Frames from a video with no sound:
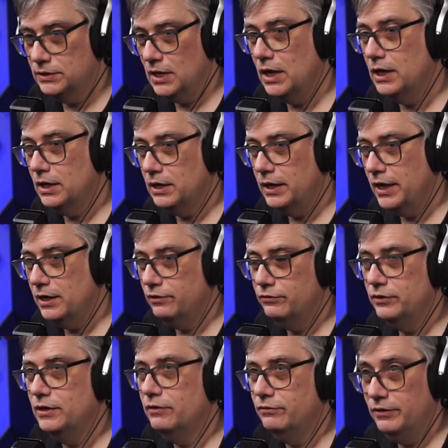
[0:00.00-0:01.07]
uh,
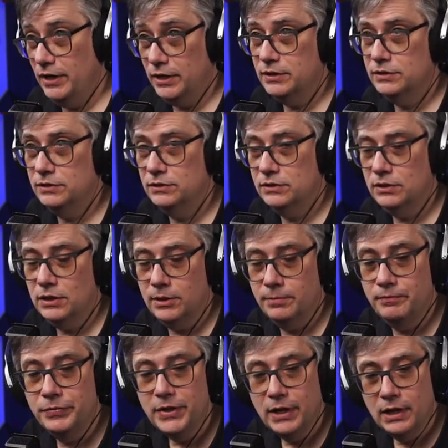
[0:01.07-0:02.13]
LFE effects,
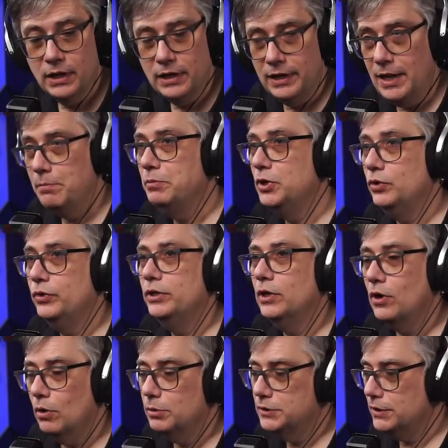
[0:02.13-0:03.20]
um, let me know in
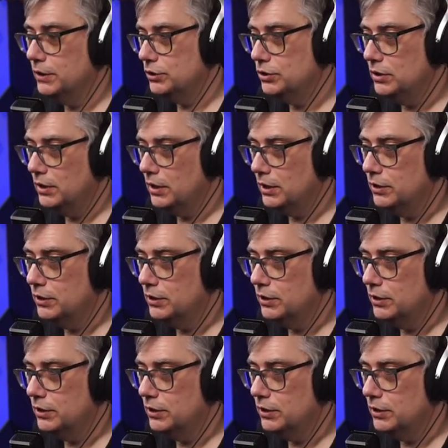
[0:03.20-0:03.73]
the comment section.